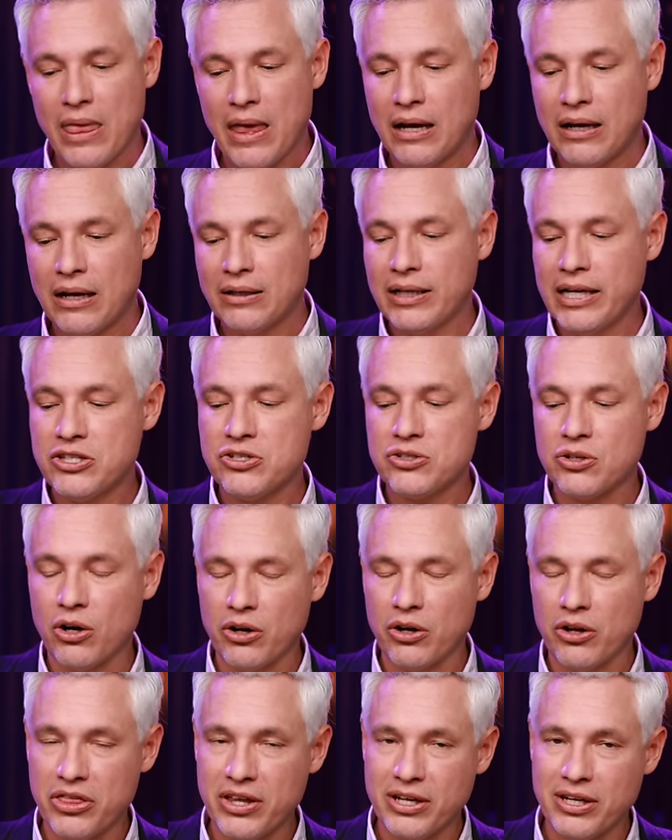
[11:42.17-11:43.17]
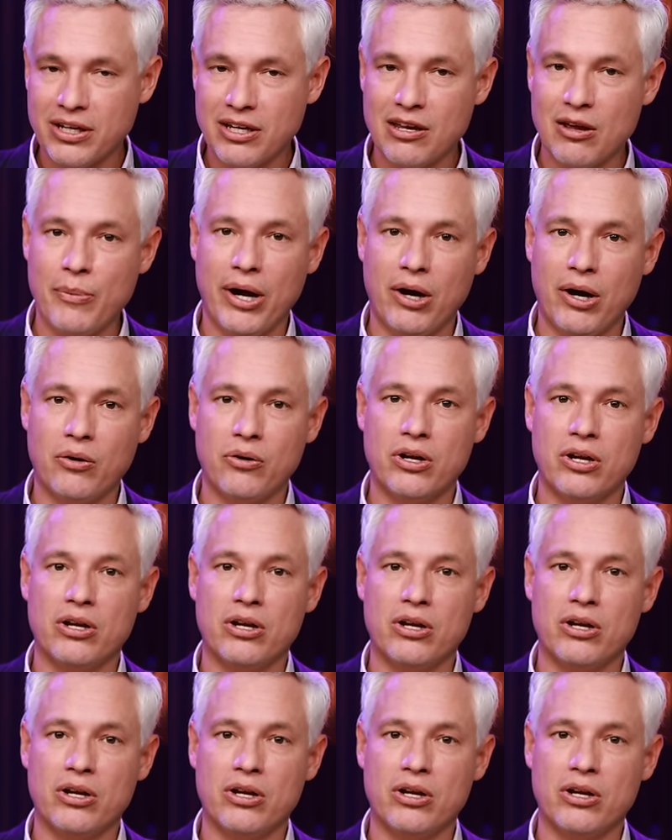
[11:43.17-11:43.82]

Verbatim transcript: Let's start thinking about